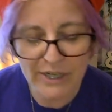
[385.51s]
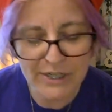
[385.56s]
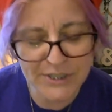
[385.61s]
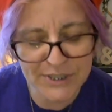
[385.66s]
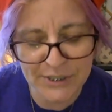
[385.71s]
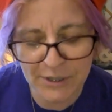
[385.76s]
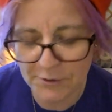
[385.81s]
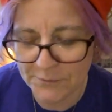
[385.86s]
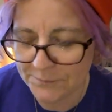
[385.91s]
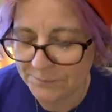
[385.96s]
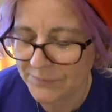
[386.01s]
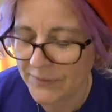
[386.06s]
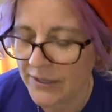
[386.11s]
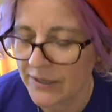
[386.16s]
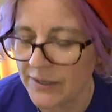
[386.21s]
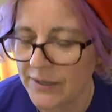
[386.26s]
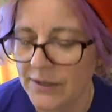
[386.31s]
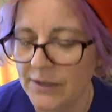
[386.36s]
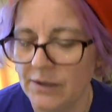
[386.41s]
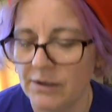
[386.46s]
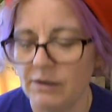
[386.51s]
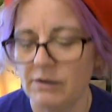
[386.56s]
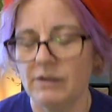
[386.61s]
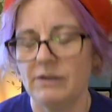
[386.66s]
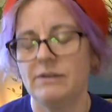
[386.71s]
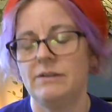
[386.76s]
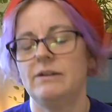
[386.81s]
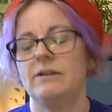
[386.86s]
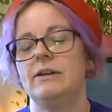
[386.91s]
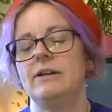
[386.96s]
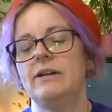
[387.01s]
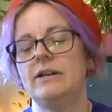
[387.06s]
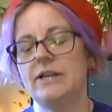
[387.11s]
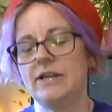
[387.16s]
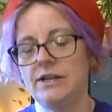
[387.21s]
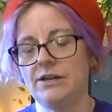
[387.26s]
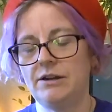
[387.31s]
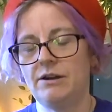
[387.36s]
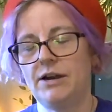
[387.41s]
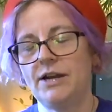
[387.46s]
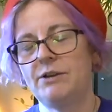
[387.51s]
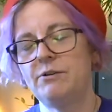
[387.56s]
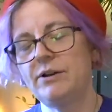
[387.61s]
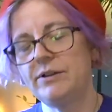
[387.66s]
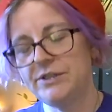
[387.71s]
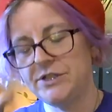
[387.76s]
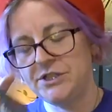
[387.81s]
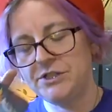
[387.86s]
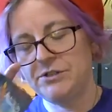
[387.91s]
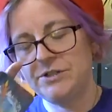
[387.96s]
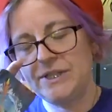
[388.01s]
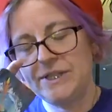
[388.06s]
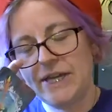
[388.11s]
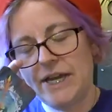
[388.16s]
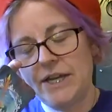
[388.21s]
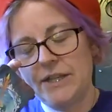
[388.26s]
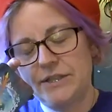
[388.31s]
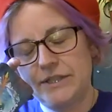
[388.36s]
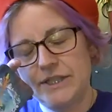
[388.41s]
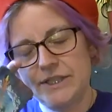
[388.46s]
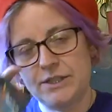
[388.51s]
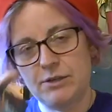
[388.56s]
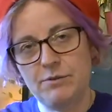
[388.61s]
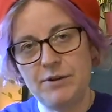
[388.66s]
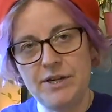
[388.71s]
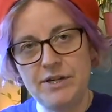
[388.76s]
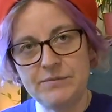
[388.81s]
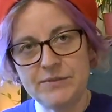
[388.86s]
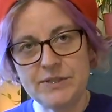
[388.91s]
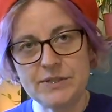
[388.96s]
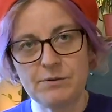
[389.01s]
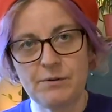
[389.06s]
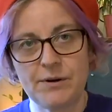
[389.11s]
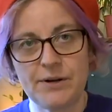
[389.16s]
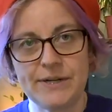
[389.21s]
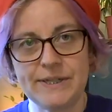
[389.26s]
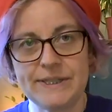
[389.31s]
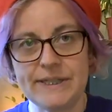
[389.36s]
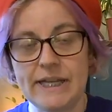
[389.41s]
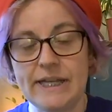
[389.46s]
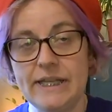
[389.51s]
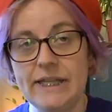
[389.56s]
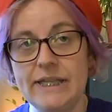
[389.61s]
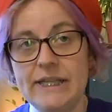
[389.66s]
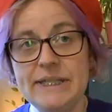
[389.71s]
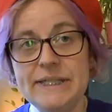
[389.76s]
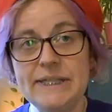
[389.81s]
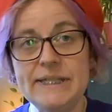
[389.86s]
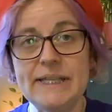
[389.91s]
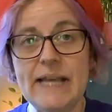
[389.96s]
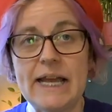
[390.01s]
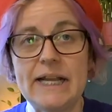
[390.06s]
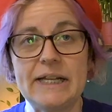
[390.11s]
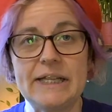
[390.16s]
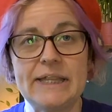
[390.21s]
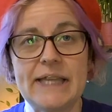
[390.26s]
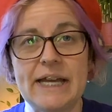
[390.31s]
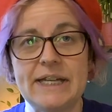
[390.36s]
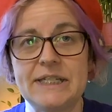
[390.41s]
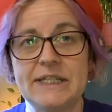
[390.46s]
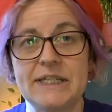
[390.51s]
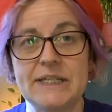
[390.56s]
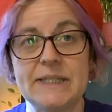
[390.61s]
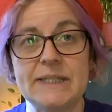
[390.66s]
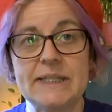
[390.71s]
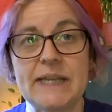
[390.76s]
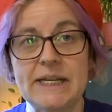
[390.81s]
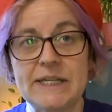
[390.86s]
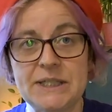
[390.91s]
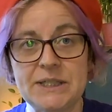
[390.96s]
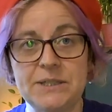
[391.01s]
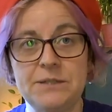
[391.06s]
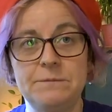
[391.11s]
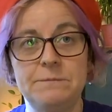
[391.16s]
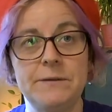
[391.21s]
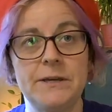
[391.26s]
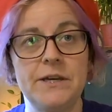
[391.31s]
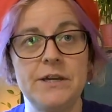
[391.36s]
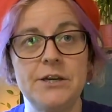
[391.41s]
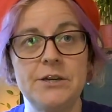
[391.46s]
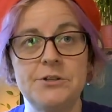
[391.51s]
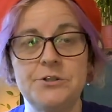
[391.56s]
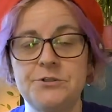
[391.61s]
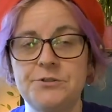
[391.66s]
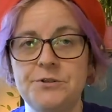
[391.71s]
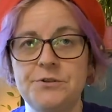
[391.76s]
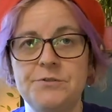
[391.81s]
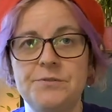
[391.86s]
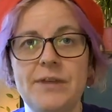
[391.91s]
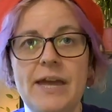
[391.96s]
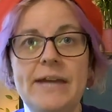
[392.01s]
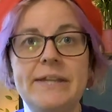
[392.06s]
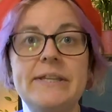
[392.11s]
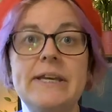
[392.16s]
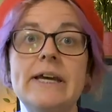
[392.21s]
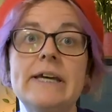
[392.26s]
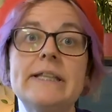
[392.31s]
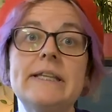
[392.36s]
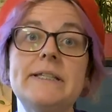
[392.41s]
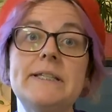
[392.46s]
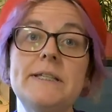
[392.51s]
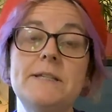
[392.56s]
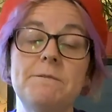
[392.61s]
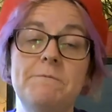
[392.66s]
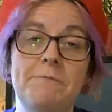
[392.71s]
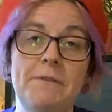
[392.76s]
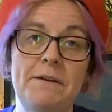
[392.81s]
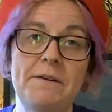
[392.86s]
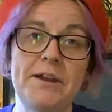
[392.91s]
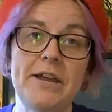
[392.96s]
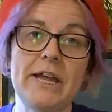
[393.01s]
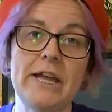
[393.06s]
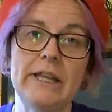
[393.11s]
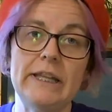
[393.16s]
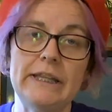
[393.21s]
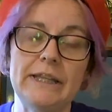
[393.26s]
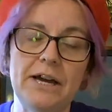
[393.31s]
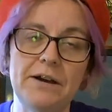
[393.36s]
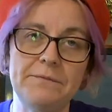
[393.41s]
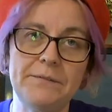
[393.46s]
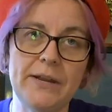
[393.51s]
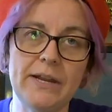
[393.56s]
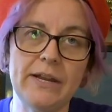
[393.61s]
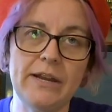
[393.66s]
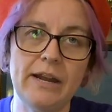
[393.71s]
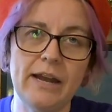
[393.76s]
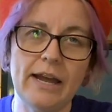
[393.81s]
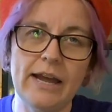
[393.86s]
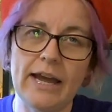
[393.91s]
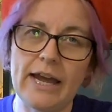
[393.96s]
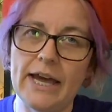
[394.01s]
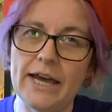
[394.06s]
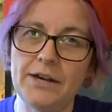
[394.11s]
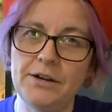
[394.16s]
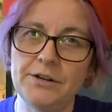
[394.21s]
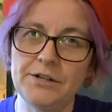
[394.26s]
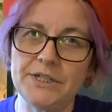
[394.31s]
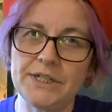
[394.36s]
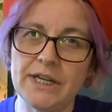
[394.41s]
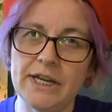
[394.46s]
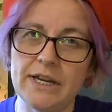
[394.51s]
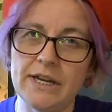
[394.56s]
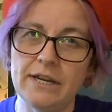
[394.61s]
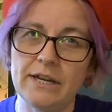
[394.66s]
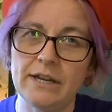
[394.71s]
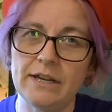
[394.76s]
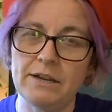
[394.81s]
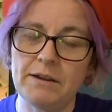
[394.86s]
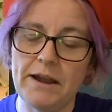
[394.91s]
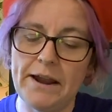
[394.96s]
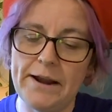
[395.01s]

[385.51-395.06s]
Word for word: So, you know, I quickly showed you that this Queen of Swords, and this is like that decisive truth. And this is a very loving energy.